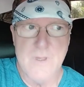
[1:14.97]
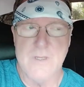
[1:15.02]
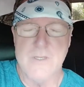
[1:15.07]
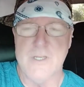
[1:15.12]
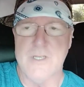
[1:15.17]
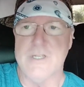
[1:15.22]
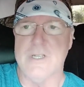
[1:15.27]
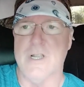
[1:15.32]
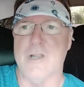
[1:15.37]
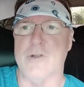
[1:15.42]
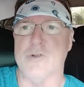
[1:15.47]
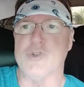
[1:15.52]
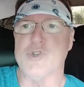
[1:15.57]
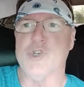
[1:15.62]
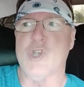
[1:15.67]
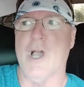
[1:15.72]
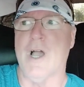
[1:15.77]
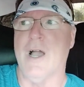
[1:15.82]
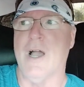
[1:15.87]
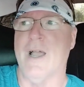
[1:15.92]
She's a little
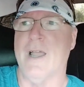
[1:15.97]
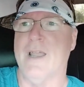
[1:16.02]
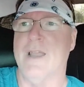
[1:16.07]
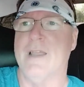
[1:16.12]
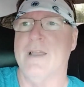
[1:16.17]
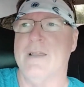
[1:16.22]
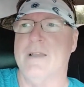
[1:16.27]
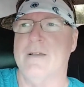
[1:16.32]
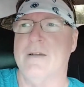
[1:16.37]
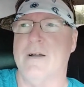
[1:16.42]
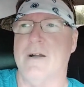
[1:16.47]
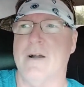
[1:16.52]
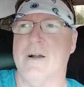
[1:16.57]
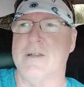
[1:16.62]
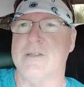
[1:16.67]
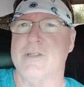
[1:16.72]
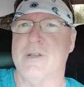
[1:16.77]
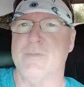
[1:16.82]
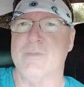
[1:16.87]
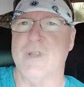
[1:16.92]
shy
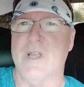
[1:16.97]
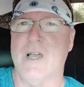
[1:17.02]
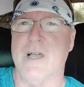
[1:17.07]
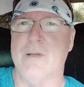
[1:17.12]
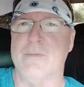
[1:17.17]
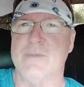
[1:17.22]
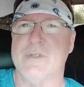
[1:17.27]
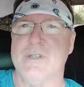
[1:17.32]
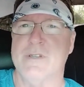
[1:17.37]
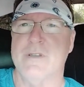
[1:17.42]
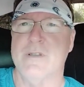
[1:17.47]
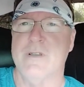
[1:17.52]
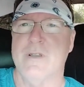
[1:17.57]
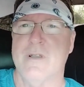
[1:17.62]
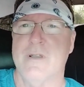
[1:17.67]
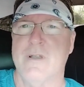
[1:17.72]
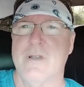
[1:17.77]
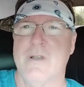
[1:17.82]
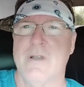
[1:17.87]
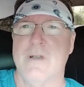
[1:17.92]
sometimes,
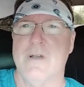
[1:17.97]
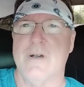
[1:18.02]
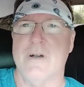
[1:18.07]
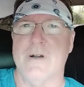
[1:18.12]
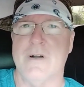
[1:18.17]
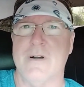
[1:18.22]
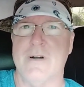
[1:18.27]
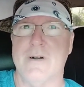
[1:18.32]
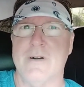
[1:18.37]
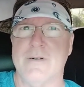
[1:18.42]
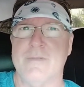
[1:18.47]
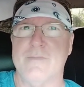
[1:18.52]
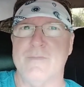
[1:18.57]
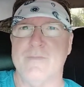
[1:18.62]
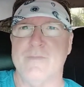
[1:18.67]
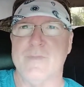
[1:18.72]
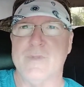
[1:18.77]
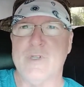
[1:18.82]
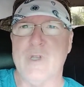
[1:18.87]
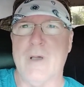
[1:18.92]

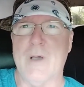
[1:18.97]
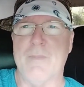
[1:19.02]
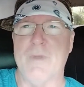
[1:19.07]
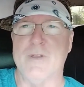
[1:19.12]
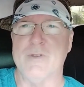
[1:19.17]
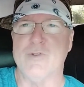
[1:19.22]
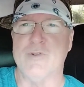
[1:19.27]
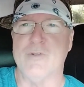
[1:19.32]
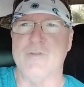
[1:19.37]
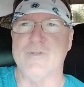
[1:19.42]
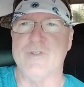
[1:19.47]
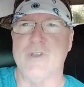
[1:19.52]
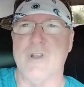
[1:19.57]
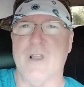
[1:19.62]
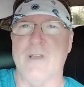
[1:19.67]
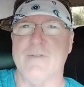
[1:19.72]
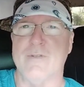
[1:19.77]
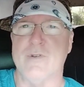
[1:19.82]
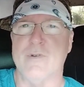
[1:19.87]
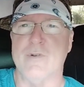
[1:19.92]
so I'm not sure if she'll
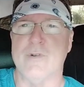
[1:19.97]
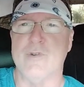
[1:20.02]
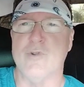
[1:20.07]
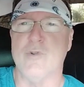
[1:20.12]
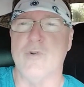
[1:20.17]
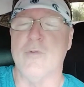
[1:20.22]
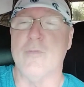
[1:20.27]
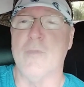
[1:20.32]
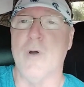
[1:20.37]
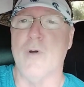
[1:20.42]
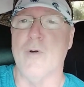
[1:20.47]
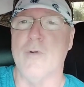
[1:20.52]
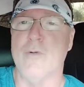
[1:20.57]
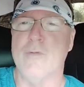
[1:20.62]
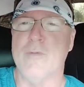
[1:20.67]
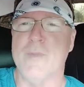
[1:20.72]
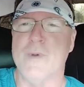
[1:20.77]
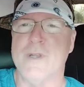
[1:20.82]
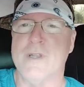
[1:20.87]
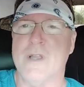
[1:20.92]
ever do a dual mode,
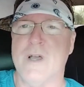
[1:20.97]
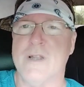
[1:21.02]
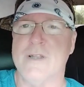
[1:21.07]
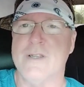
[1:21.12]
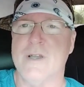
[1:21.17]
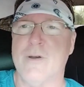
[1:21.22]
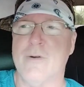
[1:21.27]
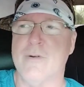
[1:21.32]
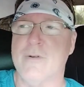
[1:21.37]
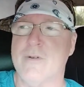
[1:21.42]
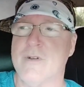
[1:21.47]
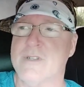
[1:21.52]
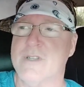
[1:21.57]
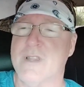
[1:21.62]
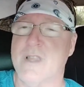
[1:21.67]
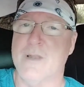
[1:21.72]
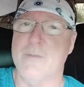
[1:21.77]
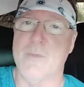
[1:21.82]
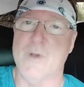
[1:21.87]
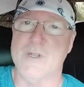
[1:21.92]
but I told her, I said,
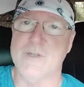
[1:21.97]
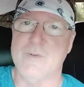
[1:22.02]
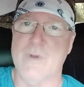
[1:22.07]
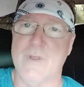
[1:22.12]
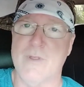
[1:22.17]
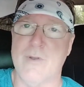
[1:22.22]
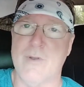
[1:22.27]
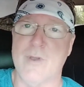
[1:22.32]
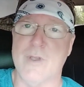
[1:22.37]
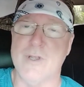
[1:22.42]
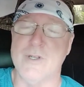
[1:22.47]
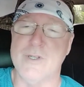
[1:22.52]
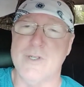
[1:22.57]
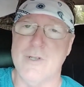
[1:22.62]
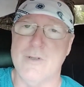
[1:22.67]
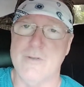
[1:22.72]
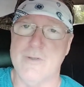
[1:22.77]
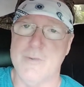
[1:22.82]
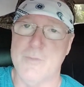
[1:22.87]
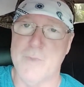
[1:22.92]
they'd much rather look at
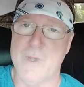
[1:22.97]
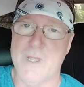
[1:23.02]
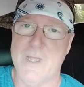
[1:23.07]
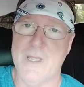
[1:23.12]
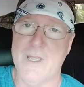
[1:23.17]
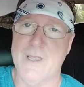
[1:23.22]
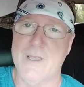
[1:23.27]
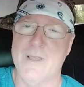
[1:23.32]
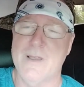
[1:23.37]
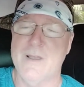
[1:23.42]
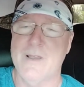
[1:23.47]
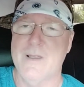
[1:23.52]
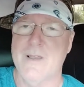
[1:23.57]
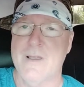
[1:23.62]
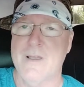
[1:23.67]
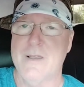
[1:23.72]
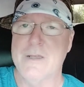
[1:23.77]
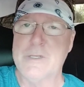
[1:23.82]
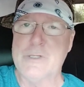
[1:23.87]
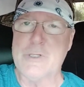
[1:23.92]
you than me,
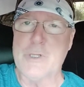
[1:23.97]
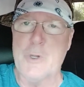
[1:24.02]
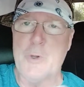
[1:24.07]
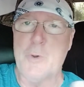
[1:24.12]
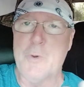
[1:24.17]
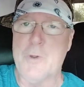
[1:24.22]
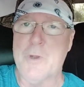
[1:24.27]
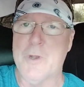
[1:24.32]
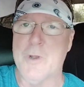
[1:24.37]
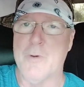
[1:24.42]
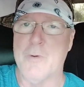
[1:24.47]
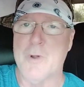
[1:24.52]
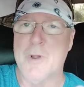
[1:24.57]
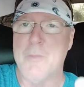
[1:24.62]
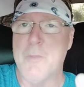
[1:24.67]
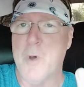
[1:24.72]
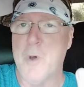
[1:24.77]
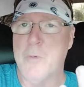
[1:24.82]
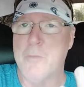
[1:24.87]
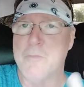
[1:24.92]
so, you know,
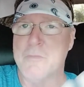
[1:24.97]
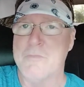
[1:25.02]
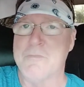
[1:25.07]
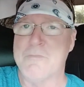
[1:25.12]
come on.